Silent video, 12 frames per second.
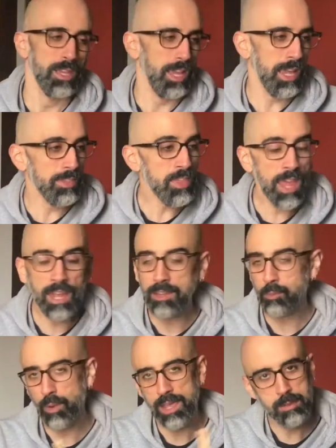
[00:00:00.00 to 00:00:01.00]
And then
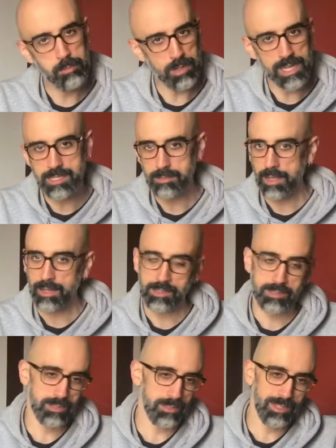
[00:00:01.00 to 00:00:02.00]
the way he plays, man,
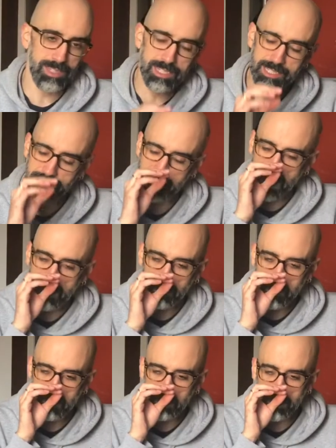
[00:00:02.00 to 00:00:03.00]
he's
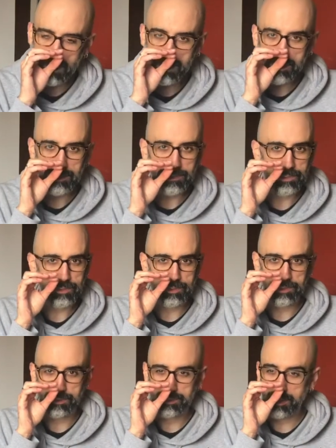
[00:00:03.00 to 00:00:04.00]
able to play
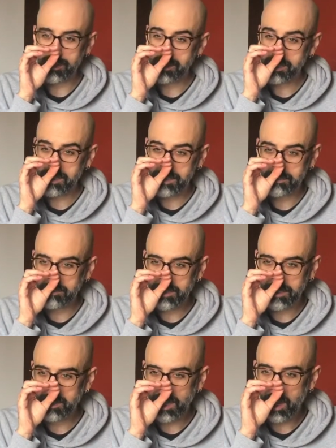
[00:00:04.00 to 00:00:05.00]

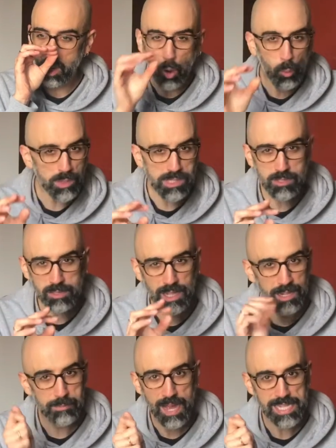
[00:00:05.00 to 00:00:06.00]
the lowest you
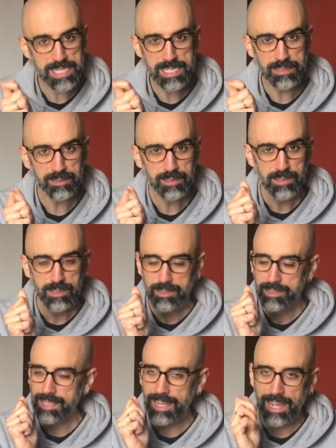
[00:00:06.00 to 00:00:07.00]
can imagine,
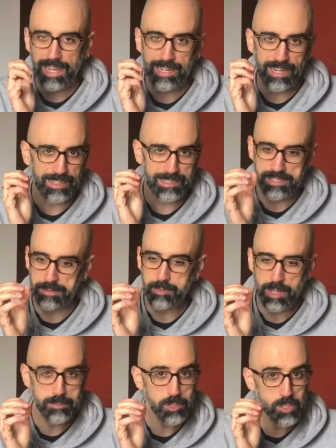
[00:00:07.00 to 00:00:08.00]
and at the same
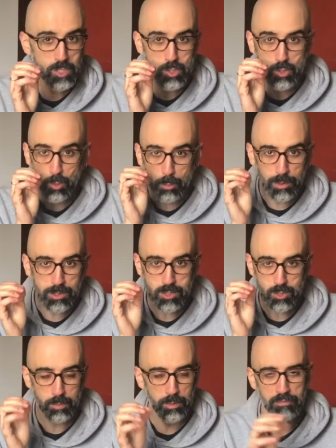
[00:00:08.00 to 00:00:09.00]
time super
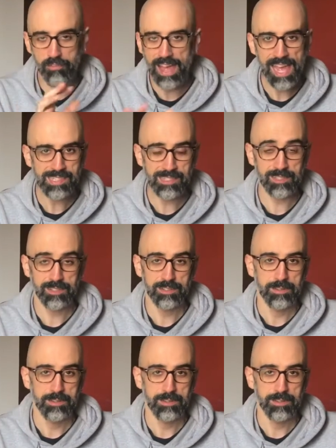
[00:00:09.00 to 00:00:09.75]
fast.